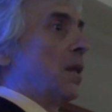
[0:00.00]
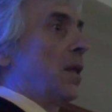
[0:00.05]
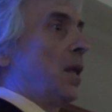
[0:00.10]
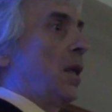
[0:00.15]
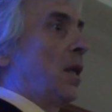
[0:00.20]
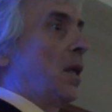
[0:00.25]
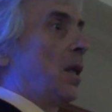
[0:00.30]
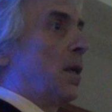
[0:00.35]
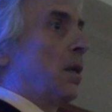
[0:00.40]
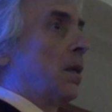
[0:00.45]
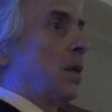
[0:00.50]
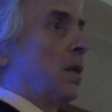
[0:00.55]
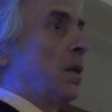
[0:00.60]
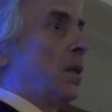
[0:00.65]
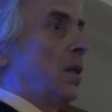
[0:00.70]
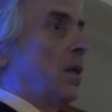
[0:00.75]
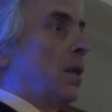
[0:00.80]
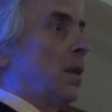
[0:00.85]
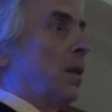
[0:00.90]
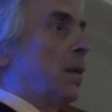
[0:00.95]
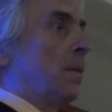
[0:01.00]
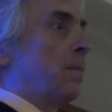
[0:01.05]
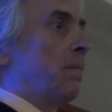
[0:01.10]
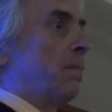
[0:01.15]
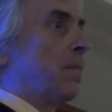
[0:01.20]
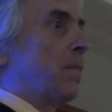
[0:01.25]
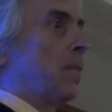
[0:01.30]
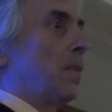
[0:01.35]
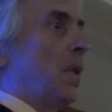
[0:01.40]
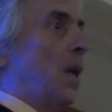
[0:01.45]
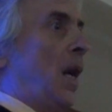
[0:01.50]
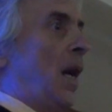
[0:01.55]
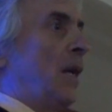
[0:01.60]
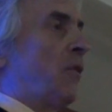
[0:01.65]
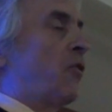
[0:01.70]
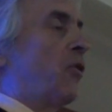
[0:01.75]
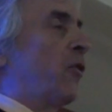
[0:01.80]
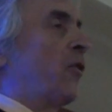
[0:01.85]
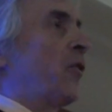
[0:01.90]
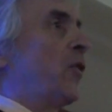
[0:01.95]
And um,
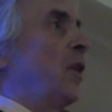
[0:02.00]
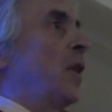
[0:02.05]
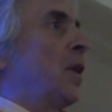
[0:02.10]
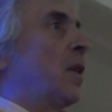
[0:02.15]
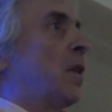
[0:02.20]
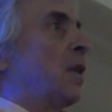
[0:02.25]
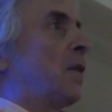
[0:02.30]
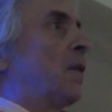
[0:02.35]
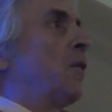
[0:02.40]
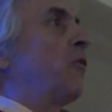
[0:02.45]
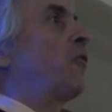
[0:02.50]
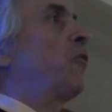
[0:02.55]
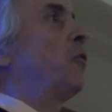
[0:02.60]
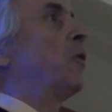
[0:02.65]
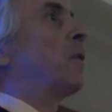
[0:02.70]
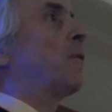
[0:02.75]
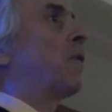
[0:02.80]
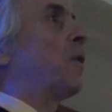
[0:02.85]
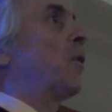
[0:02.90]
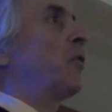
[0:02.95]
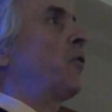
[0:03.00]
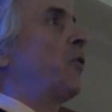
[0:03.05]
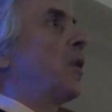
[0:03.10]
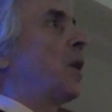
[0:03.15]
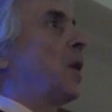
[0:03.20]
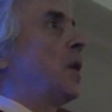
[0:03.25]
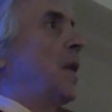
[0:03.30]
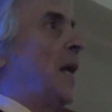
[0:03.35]
I just think that this university,